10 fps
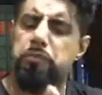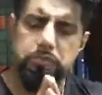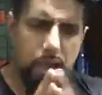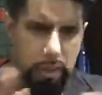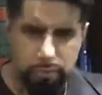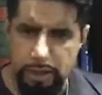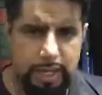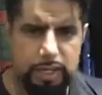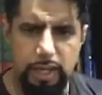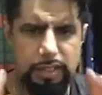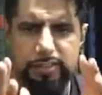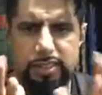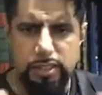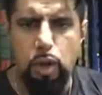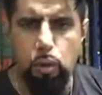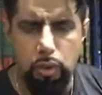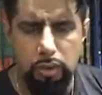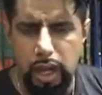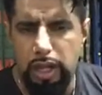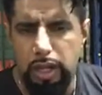I recognize there's no,
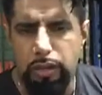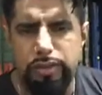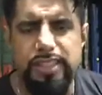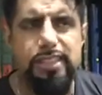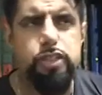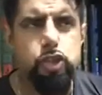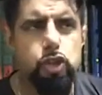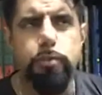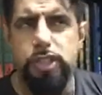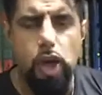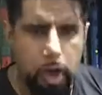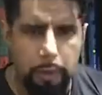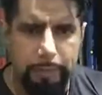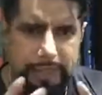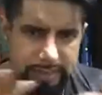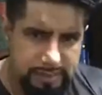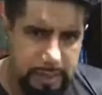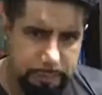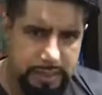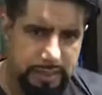I don't think there's too much harm in
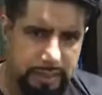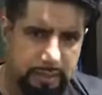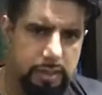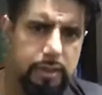accepting it,